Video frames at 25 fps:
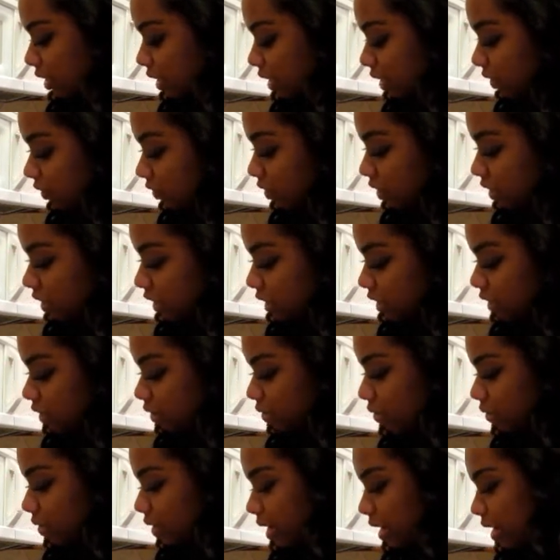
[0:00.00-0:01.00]
evenly
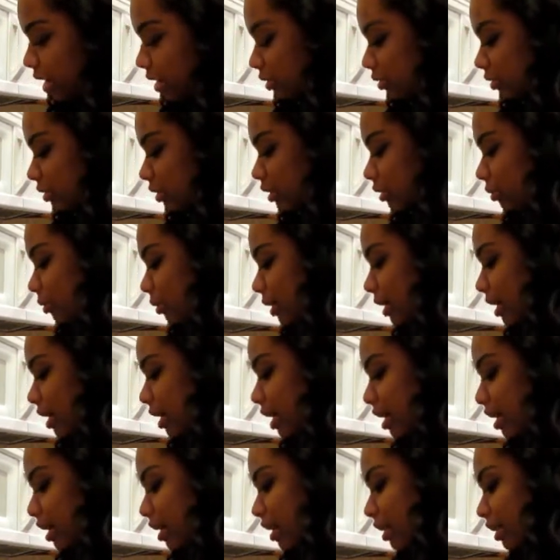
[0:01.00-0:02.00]
throughout the
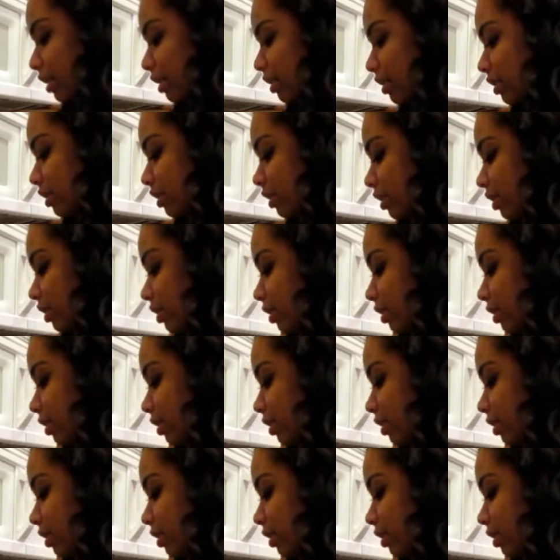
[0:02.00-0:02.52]
pot,